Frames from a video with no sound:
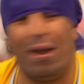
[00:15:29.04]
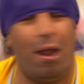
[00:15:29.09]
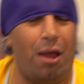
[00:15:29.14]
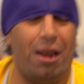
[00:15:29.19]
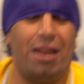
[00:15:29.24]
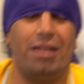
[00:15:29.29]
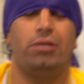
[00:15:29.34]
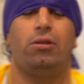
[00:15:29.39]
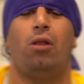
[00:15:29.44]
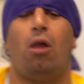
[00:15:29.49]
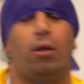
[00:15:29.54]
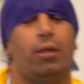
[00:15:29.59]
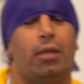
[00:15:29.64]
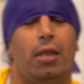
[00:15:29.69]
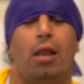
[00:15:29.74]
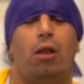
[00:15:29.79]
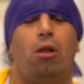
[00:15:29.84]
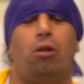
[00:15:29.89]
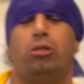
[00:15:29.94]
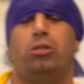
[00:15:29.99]
And I don't, like, you
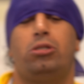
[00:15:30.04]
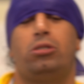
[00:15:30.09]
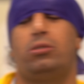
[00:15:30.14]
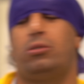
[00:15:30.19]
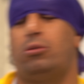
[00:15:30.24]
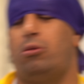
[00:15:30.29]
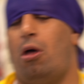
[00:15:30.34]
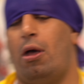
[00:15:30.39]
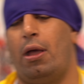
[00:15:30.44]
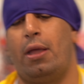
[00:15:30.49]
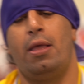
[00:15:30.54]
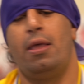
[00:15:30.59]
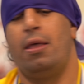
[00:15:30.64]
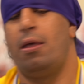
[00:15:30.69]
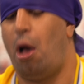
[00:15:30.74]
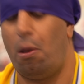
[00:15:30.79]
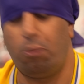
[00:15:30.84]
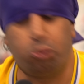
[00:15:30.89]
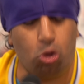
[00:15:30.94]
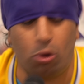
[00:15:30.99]
know, not just, like,
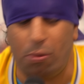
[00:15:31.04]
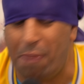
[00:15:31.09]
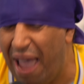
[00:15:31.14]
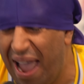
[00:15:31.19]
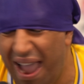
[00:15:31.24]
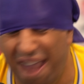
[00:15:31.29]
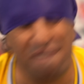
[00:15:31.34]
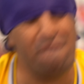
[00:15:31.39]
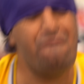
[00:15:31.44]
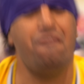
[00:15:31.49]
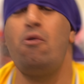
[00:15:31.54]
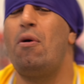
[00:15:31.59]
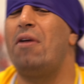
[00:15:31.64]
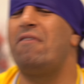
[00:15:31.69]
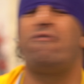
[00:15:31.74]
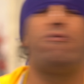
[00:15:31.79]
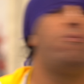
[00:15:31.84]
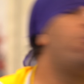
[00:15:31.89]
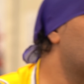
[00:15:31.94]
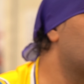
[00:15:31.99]
I'm talking to everyone
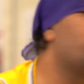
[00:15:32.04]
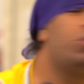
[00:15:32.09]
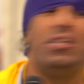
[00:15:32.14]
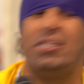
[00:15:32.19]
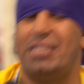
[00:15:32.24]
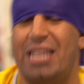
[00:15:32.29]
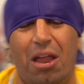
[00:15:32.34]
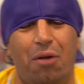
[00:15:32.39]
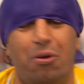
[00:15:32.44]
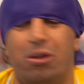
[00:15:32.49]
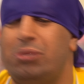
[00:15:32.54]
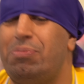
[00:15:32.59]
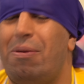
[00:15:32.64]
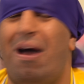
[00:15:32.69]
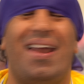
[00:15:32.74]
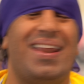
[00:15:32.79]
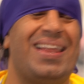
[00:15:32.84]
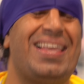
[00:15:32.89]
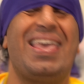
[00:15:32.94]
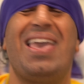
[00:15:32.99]
from all these areas,
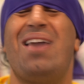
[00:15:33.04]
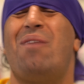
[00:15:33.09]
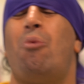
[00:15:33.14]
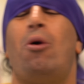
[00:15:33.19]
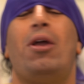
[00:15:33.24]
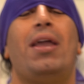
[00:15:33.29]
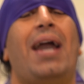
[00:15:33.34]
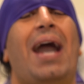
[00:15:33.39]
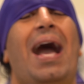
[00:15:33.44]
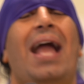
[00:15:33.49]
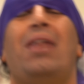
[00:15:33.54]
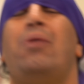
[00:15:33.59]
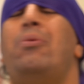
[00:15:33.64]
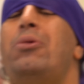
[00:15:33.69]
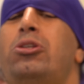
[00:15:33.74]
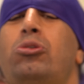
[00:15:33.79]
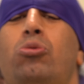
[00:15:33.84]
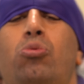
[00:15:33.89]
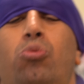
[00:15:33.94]
bro. I don't care what your colour is